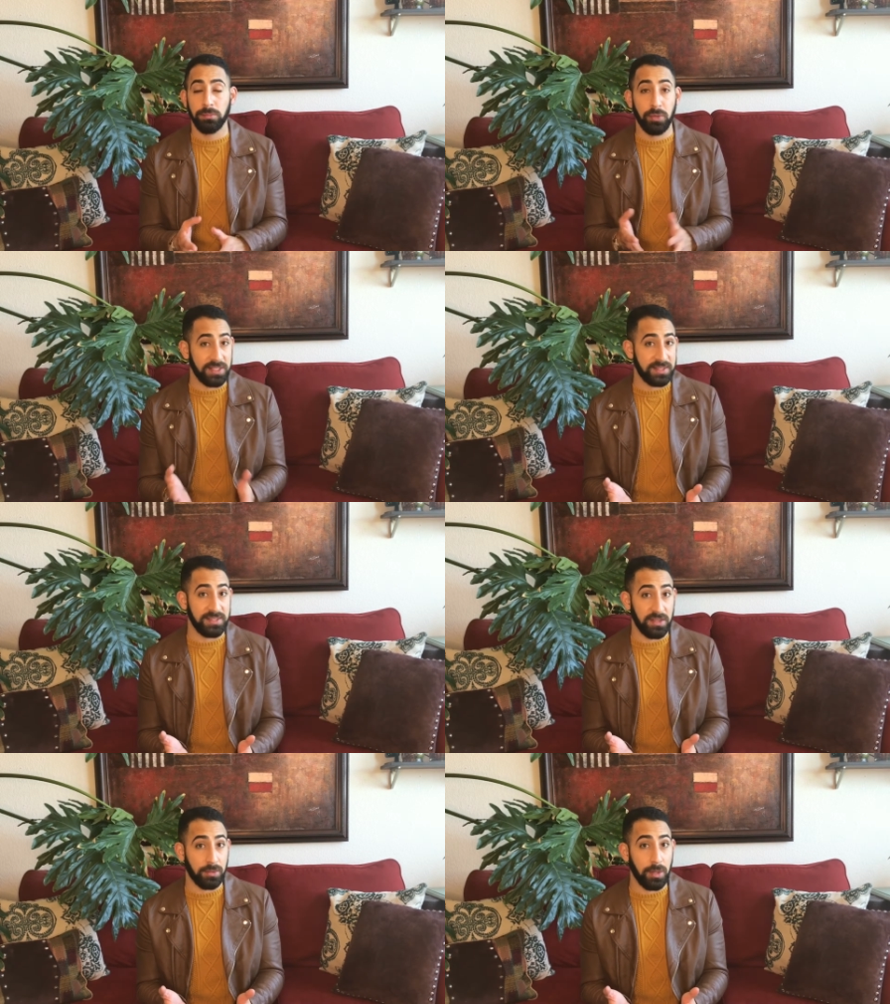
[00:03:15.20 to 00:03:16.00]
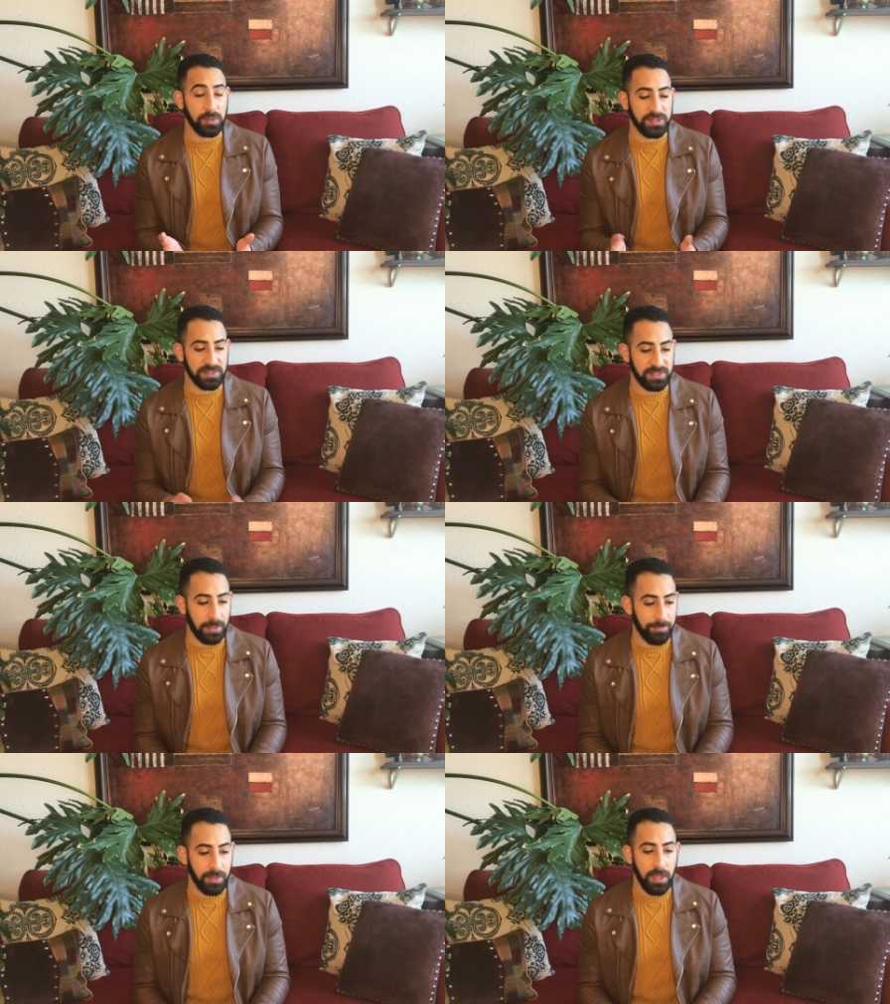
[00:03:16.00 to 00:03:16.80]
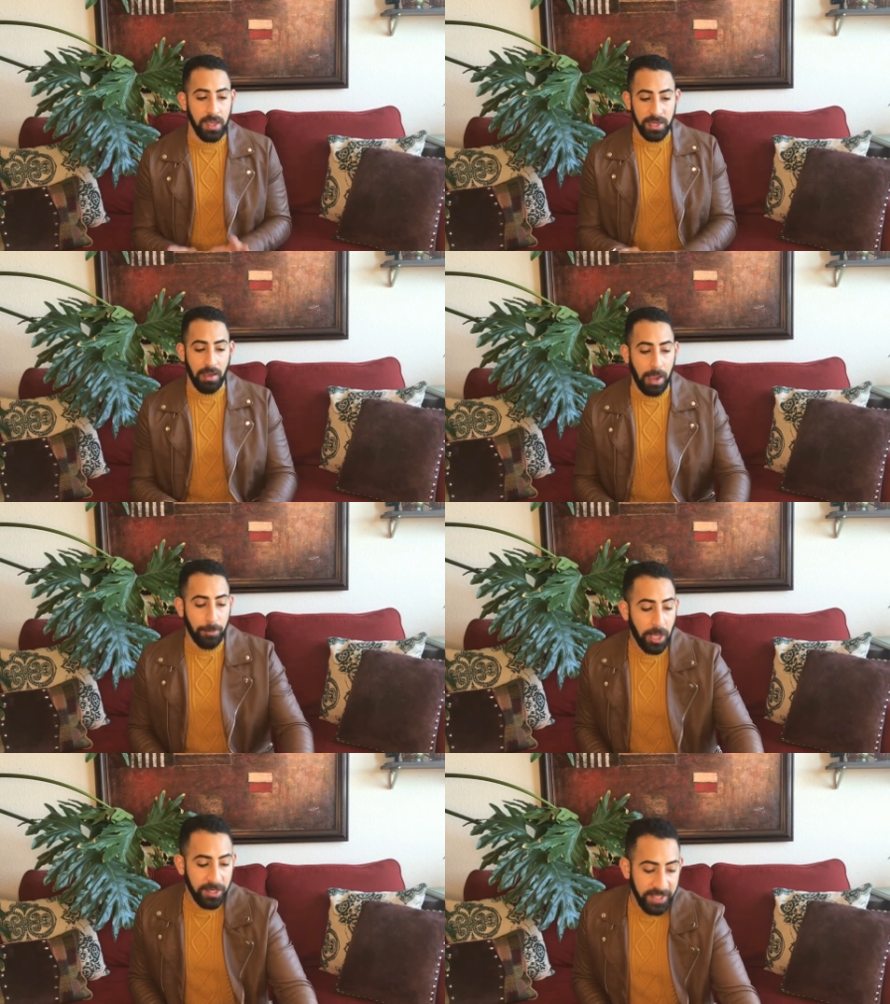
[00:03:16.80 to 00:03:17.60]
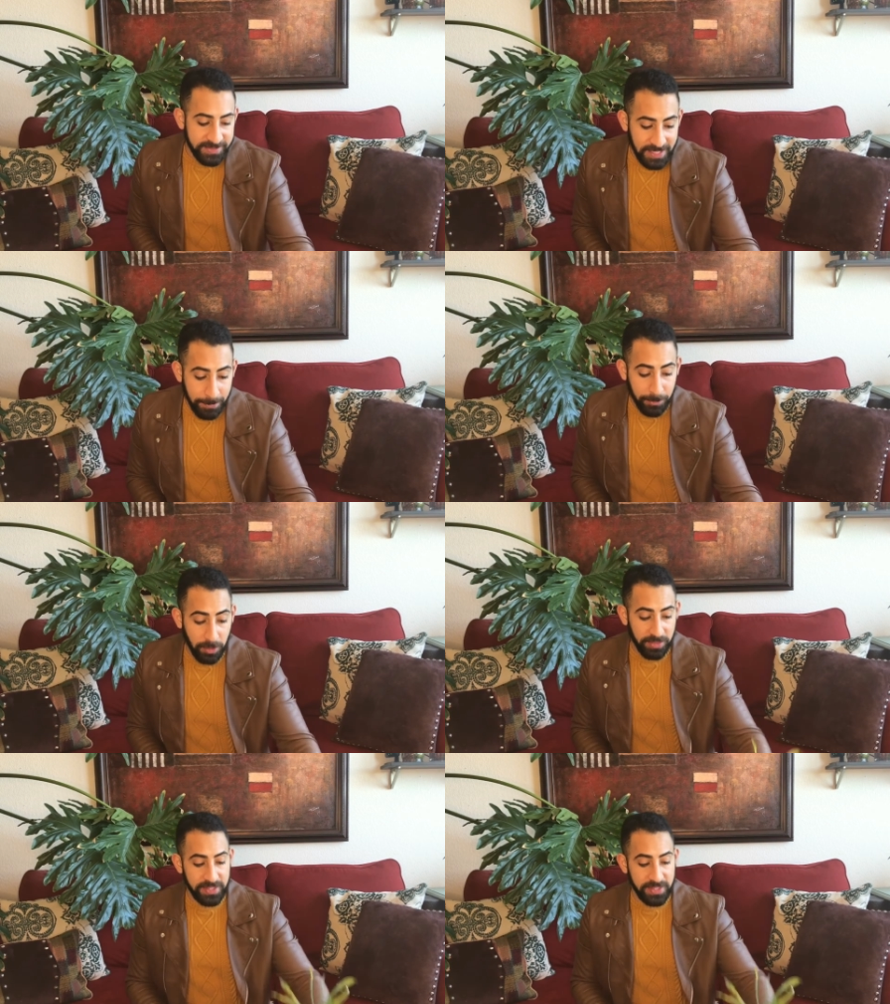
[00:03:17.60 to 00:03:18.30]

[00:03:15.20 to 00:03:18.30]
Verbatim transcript: present in the grow system. Now I brought an example.